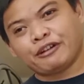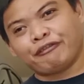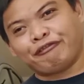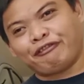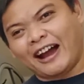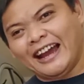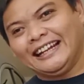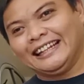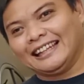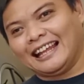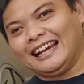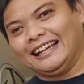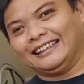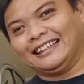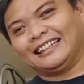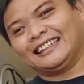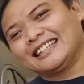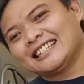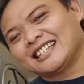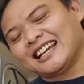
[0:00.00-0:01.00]
there's a fine
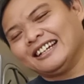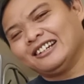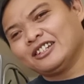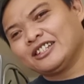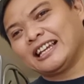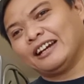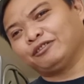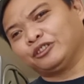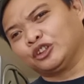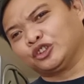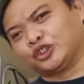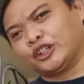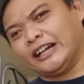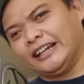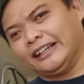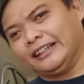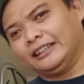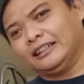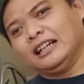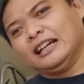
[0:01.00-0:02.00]
line that designers have to
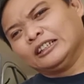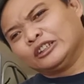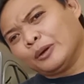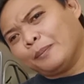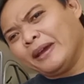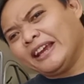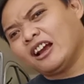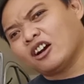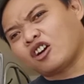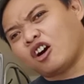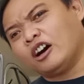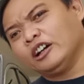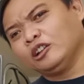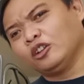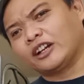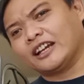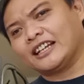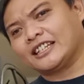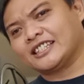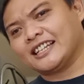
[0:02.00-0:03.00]
tread to make a
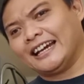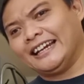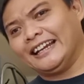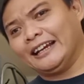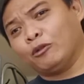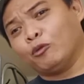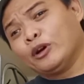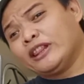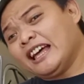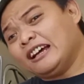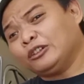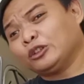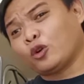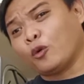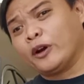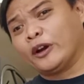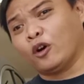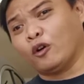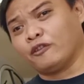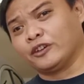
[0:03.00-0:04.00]
car look exciting without
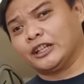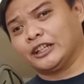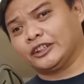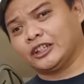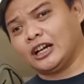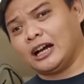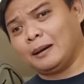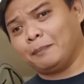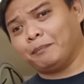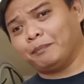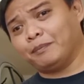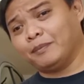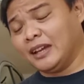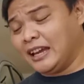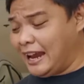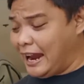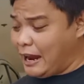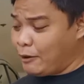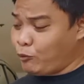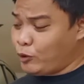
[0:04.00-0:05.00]
going over the
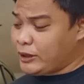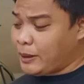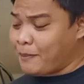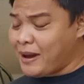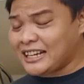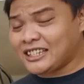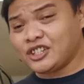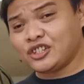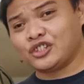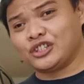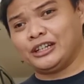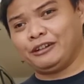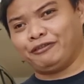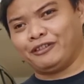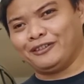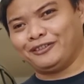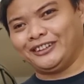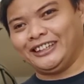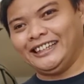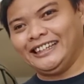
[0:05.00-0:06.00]
top. And with the Maxus
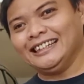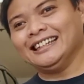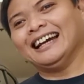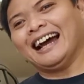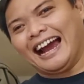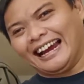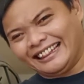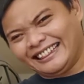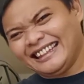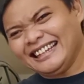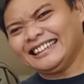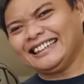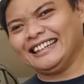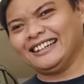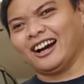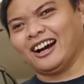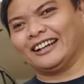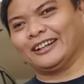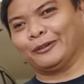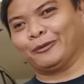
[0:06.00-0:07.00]
G50, I
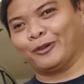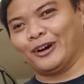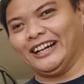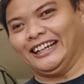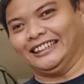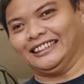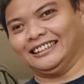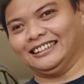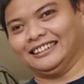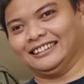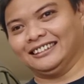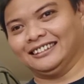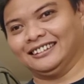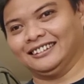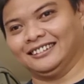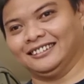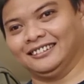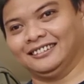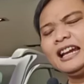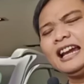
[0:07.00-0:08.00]
think they got it right.
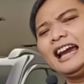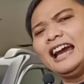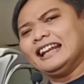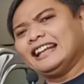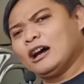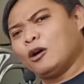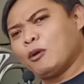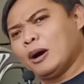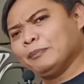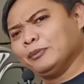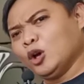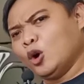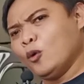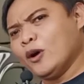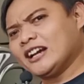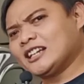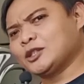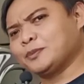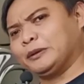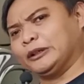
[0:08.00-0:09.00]
Now, I'm no
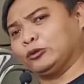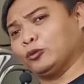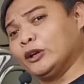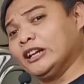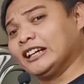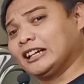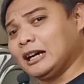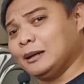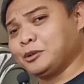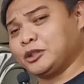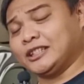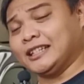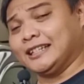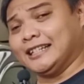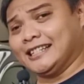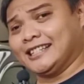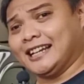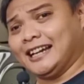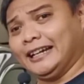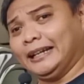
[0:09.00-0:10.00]
expert when it comes to
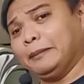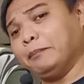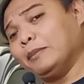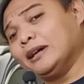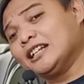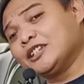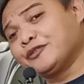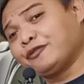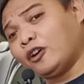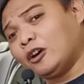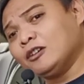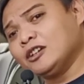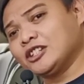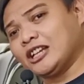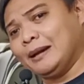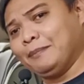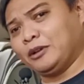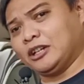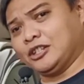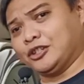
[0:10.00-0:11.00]
design, but as far as
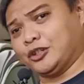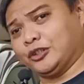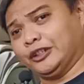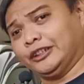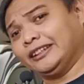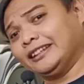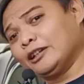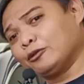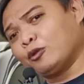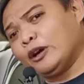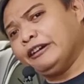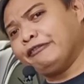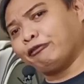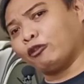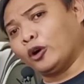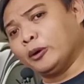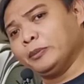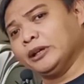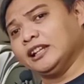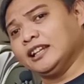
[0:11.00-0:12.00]
I'm concerned, the right
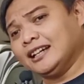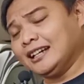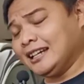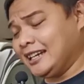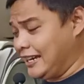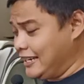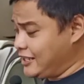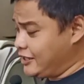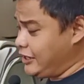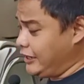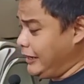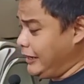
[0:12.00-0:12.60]
formula is to